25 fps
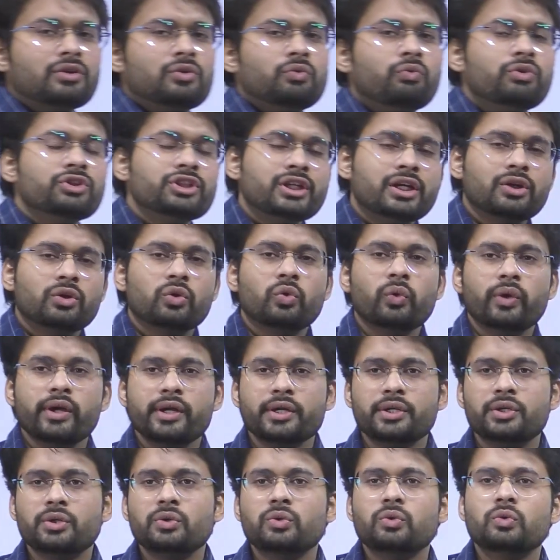which are
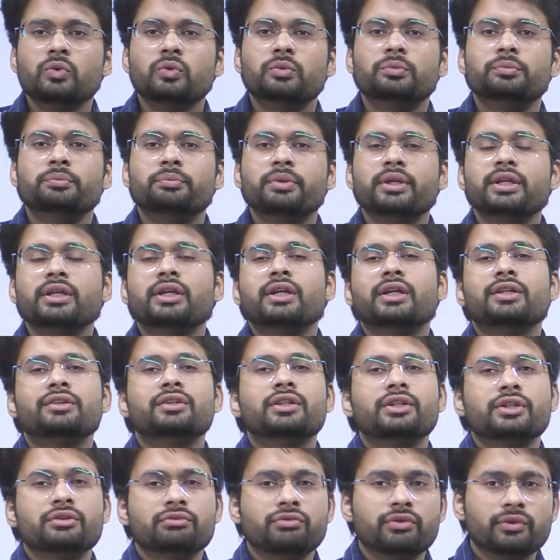going to be in
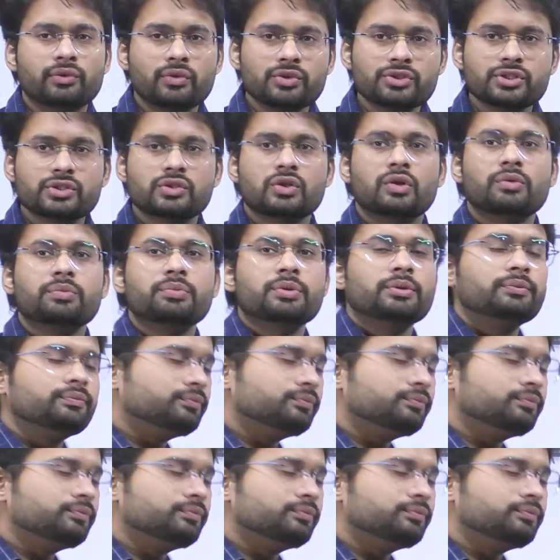the evolution of